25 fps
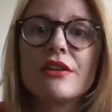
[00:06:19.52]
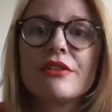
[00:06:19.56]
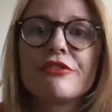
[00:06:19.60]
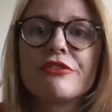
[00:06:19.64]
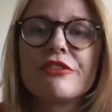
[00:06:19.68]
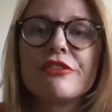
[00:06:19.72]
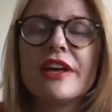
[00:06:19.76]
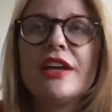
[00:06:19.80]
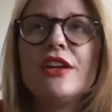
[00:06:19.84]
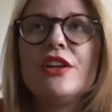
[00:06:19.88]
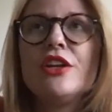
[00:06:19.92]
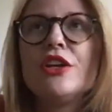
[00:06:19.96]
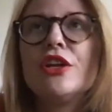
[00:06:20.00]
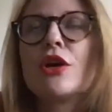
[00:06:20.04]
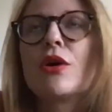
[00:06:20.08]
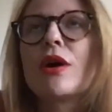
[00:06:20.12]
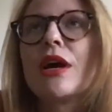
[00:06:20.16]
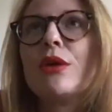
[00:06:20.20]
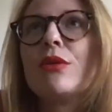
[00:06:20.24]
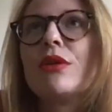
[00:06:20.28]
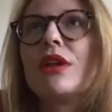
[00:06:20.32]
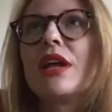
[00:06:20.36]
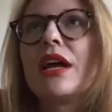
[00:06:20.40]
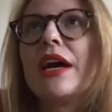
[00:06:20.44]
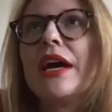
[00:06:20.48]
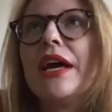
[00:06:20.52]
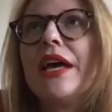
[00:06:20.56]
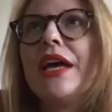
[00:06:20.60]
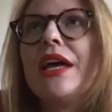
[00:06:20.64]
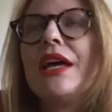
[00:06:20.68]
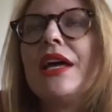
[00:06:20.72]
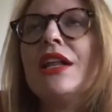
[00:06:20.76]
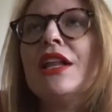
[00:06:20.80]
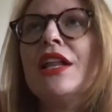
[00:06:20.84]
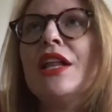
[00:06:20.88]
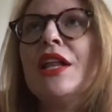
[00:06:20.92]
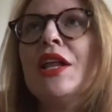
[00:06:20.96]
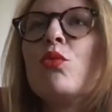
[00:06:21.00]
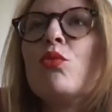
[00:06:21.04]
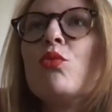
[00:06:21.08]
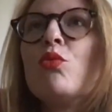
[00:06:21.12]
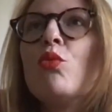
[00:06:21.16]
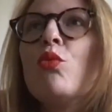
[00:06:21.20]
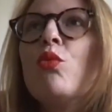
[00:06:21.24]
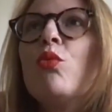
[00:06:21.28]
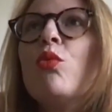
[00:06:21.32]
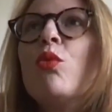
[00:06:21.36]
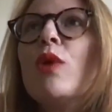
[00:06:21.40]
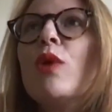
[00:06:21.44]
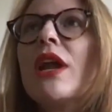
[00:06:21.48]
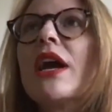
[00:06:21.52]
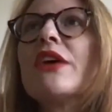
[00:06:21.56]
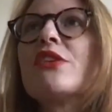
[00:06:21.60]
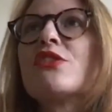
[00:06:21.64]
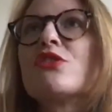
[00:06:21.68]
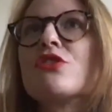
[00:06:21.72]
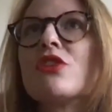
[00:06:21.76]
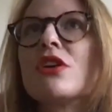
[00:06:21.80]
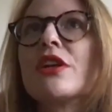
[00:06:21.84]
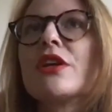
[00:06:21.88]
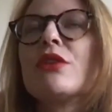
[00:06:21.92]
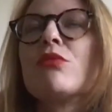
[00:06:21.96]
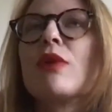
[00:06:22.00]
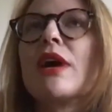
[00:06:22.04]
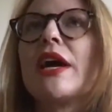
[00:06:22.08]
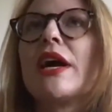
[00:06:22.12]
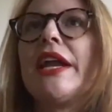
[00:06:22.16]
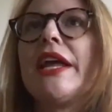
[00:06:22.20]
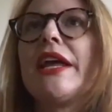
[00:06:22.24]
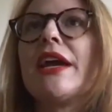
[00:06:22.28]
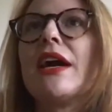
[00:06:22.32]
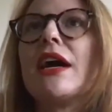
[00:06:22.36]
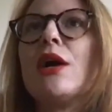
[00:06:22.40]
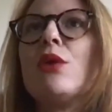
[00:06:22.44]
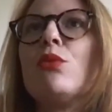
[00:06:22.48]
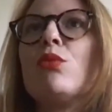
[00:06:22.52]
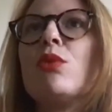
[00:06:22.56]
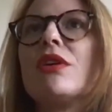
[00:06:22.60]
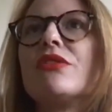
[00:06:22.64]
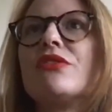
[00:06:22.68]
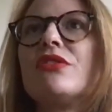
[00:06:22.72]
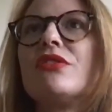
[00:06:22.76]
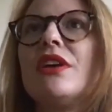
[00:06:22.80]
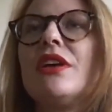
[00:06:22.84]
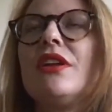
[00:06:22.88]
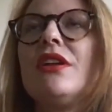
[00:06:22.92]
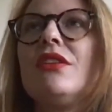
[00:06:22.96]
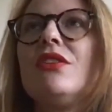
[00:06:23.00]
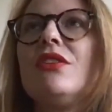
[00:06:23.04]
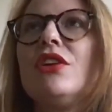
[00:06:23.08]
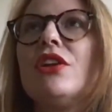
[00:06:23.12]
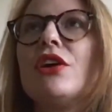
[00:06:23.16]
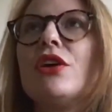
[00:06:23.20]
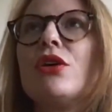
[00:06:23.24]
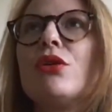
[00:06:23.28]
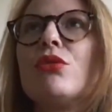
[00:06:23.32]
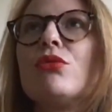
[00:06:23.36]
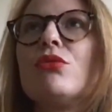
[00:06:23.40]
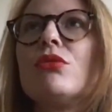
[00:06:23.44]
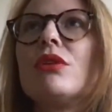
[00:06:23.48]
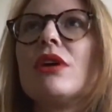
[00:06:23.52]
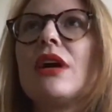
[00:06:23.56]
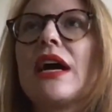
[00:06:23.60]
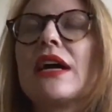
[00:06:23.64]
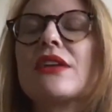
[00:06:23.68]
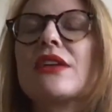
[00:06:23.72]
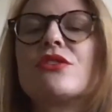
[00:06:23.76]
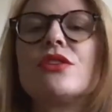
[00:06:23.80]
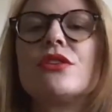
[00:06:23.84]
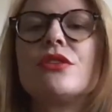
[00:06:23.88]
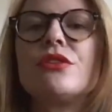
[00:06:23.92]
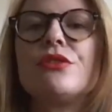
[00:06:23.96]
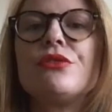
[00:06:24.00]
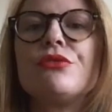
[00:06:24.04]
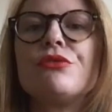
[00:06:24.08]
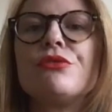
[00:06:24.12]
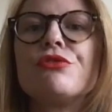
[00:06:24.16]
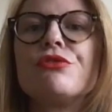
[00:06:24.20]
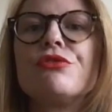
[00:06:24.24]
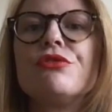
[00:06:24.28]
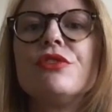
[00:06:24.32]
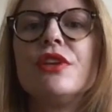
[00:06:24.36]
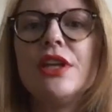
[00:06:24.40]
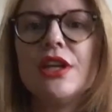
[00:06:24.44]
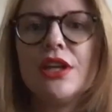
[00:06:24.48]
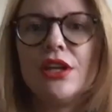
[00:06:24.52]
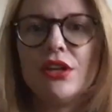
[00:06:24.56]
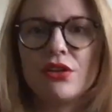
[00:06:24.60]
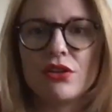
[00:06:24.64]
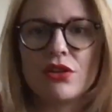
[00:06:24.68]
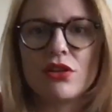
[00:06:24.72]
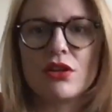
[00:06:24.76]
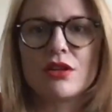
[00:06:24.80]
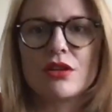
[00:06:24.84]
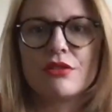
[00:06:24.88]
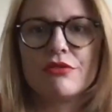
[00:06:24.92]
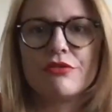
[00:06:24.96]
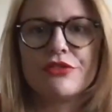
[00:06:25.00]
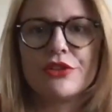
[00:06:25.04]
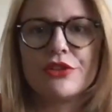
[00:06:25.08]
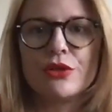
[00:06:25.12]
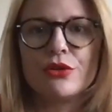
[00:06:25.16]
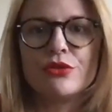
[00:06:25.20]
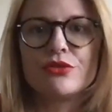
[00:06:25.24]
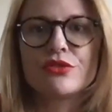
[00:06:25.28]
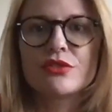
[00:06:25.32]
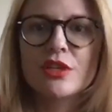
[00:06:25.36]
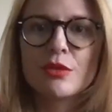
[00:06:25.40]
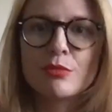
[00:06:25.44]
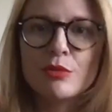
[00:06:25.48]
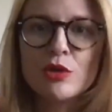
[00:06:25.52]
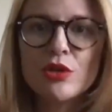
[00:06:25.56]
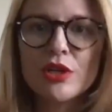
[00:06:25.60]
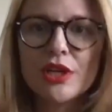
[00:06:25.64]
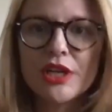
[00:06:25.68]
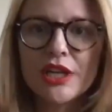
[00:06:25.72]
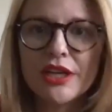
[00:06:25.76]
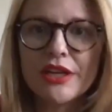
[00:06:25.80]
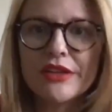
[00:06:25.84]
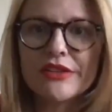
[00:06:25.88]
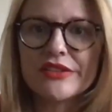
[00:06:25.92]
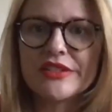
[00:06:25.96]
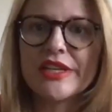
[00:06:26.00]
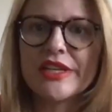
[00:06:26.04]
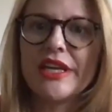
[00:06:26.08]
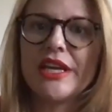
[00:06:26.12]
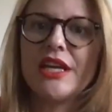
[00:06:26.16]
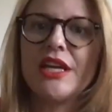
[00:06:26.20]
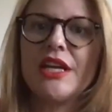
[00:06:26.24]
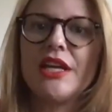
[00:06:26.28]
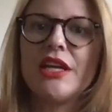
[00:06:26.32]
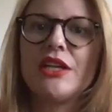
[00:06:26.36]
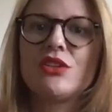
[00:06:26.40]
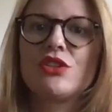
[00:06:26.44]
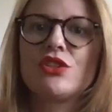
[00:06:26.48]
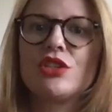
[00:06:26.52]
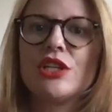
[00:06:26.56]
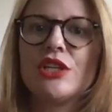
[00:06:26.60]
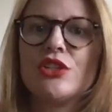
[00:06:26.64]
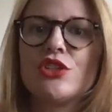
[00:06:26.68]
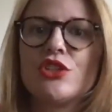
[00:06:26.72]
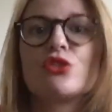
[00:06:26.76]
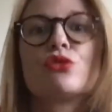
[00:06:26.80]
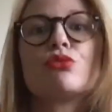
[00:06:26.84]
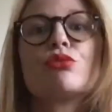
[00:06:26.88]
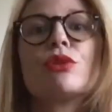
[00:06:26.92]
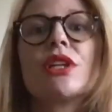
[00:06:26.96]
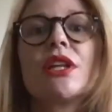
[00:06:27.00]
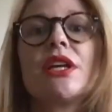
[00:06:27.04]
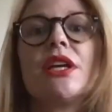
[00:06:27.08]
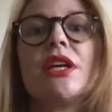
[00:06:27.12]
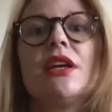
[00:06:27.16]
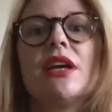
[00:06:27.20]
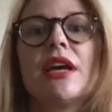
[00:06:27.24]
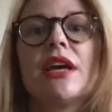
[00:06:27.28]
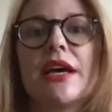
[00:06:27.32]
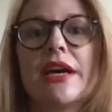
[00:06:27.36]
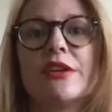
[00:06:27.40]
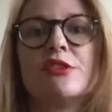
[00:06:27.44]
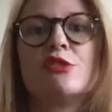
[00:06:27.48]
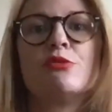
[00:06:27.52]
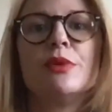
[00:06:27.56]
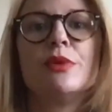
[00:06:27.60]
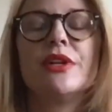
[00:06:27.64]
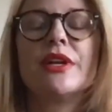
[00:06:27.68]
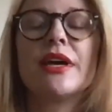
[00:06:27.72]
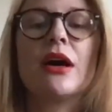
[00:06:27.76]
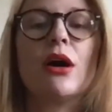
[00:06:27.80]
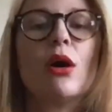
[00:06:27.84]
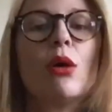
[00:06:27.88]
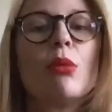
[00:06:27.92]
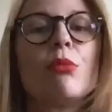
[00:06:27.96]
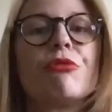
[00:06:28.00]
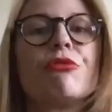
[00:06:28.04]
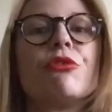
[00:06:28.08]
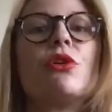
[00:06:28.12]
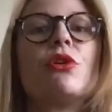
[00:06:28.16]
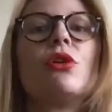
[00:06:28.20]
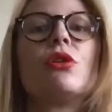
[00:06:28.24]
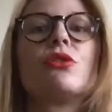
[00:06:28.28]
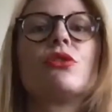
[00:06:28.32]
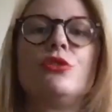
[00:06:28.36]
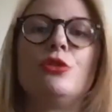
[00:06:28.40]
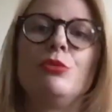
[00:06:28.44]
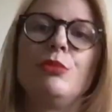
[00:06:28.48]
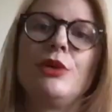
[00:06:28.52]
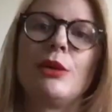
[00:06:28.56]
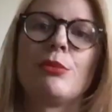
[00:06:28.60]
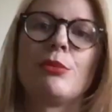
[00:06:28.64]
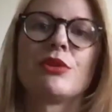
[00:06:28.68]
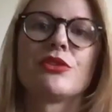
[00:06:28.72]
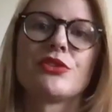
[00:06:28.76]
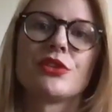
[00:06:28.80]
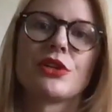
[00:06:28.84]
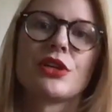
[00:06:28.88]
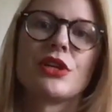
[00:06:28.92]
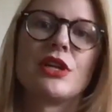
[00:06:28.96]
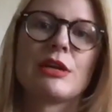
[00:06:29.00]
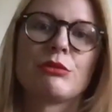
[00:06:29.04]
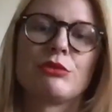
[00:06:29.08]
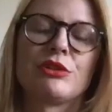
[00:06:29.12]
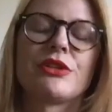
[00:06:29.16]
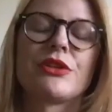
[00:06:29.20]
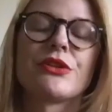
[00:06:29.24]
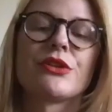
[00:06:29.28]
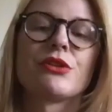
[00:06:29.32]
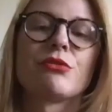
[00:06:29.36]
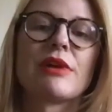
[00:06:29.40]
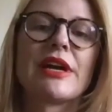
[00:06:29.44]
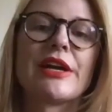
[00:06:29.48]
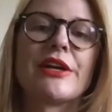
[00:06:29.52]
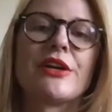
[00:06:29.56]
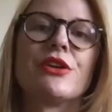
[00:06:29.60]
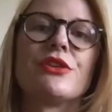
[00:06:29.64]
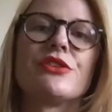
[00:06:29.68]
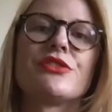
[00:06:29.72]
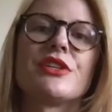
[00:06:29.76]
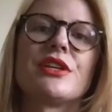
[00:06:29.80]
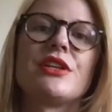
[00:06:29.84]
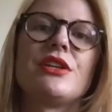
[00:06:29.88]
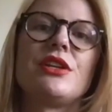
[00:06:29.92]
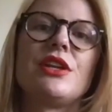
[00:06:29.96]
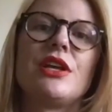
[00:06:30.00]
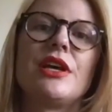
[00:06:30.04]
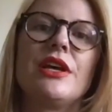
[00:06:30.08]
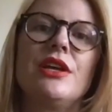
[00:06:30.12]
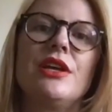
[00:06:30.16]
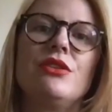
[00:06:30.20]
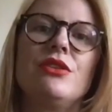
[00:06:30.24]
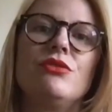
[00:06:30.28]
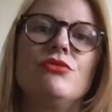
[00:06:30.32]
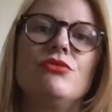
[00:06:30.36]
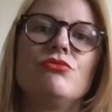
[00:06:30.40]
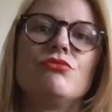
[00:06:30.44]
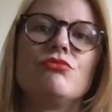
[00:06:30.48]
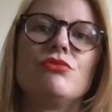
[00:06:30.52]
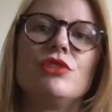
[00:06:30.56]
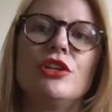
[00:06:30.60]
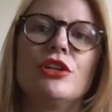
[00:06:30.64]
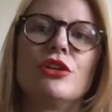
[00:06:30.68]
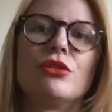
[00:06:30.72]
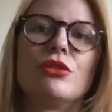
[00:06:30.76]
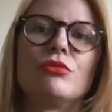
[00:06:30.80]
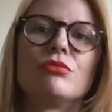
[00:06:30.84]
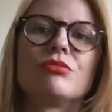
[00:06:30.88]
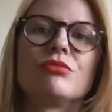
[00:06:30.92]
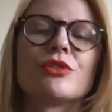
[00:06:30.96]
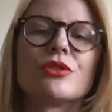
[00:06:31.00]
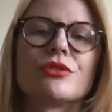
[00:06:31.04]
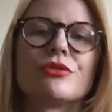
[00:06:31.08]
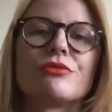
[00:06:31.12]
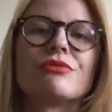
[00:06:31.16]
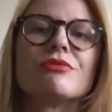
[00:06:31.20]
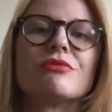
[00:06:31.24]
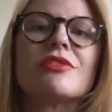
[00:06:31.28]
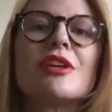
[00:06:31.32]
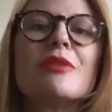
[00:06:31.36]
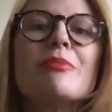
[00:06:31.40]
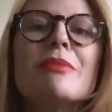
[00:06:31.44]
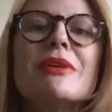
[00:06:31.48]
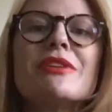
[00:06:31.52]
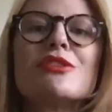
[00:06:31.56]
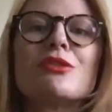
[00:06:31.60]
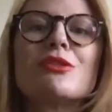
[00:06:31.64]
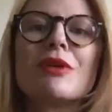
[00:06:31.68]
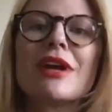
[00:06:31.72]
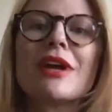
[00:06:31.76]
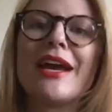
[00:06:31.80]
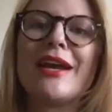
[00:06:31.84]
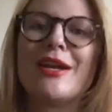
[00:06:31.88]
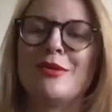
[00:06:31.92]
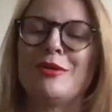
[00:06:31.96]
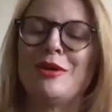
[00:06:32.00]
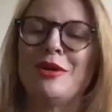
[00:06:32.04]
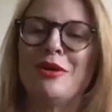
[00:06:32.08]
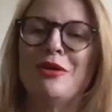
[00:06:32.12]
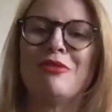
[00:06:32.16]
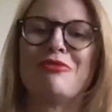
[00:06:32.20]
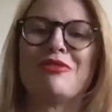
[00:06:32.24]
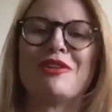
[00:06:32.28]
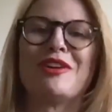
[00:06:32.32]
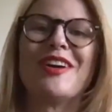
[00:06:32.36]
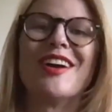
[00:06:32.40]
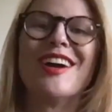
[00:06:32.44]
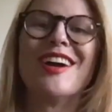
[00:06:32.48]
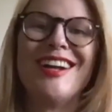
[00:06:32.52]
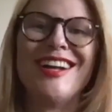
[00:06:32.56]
And you know, I when I started writing, I wasn't, you know, active in a lot of those communities, and it just really has been helpful to be able to connect with other writers and you know, sort of commiserate over,